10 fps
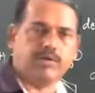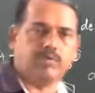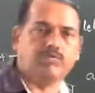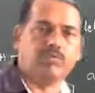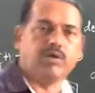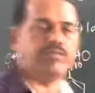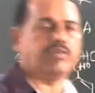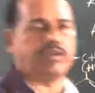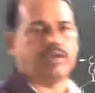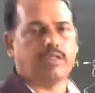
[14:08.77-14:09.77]

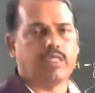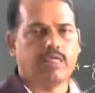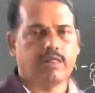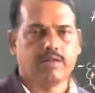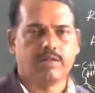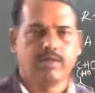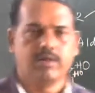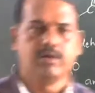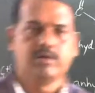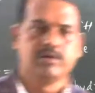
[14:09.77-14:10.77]
Suvasana.
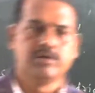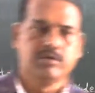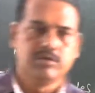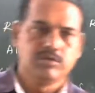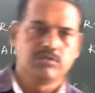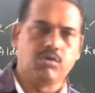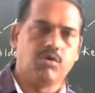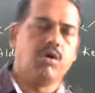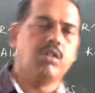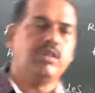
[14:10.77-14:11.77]
So
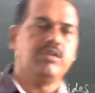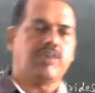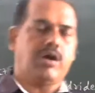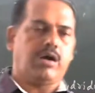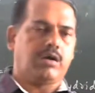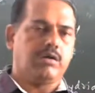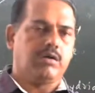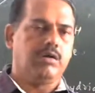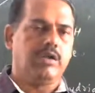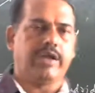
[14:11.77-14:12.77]
all these are
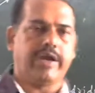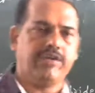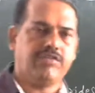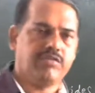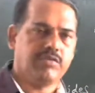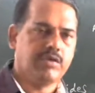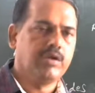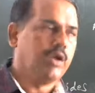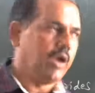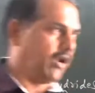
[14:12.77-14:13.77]
aldehydes,
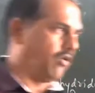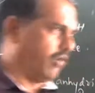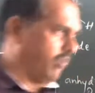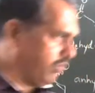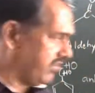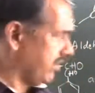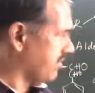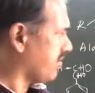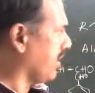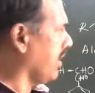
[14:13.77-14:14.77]
and we shall
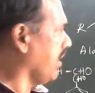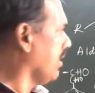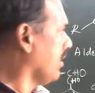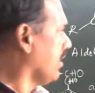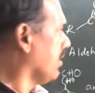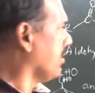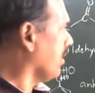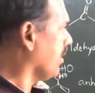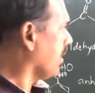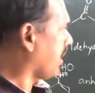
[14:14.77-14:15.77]
study
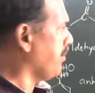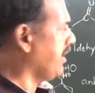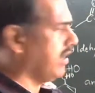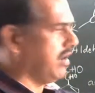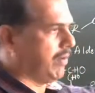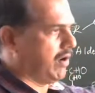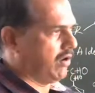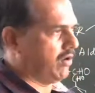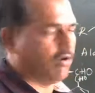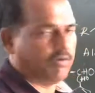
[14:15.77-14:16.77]
the chemical
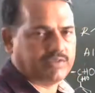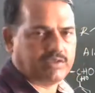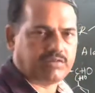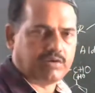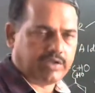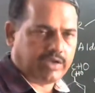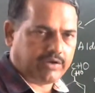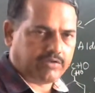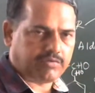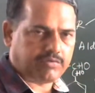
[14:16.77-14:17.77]
part of these
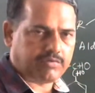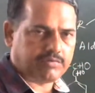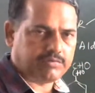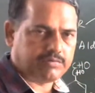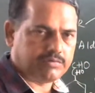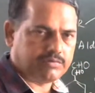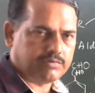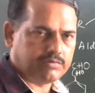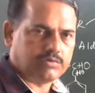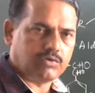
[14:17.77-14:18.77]
aldehydes.
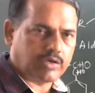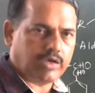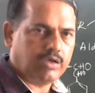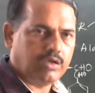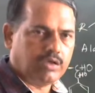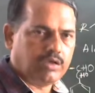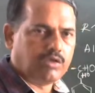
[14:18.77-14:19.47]
Okay.